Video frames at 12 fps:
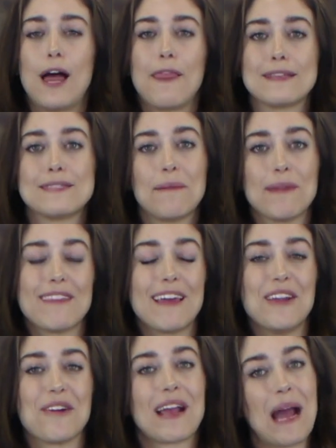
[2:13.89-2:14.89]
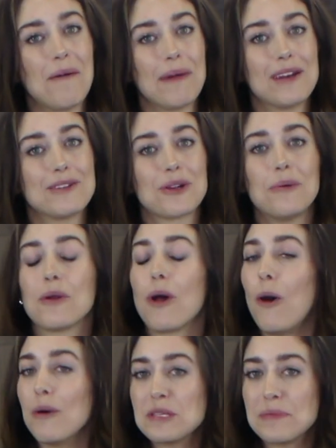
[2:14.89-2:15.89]
That's something that your account manager would
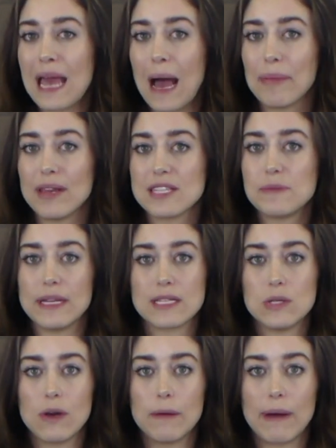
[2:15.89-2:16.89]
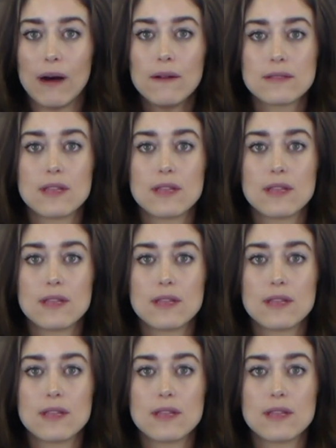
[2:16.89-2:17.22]
always be happy to speak to you about,